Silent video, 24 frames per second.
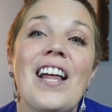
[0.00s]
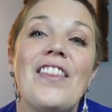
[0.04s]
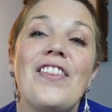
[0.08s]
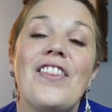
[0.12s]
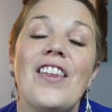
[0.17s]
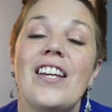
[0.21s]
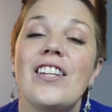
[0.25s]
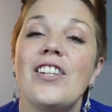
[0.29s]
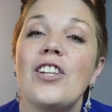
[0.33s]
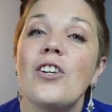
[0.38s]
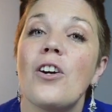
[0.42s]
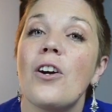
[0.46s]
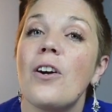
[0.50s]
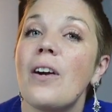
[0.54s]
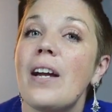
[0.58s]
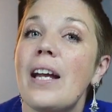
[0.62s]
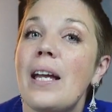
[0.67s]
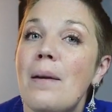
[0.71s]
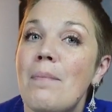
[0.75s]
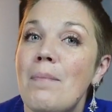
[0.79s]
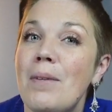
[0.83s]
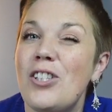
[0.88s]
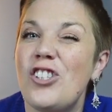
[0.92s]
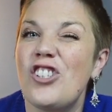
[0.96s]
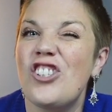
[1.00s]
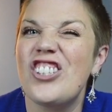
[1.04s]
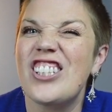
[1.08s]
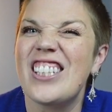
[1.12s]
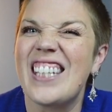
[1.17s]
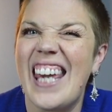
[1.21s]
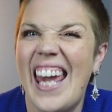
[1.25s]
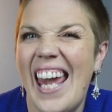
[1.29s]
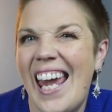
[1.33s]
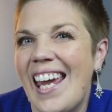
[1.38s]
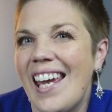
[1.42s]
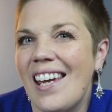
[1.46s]
then your images
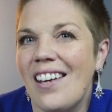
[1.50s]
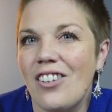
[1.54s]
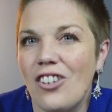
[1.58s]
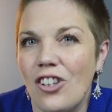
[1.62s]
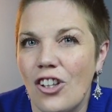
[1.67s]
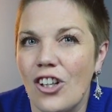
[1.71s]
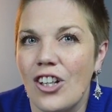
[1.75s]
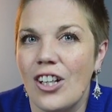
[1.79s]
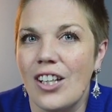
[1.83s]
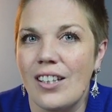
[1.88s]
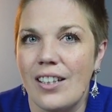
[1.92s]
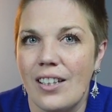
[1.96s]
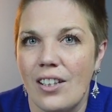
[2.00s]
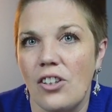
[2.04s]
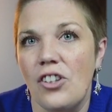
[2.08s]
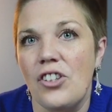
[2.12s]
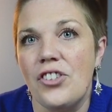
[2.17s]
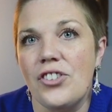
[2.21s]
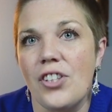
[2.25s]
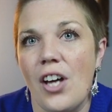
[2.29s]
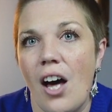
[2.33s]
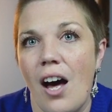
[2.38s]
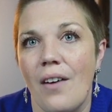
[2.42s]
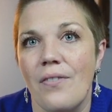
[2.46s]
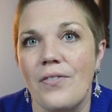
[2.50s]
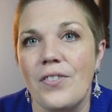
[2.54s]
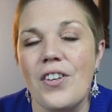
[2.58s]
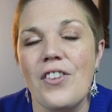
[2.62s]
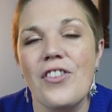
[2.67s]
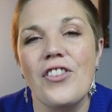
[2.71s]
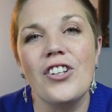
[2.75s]
can look a little soft.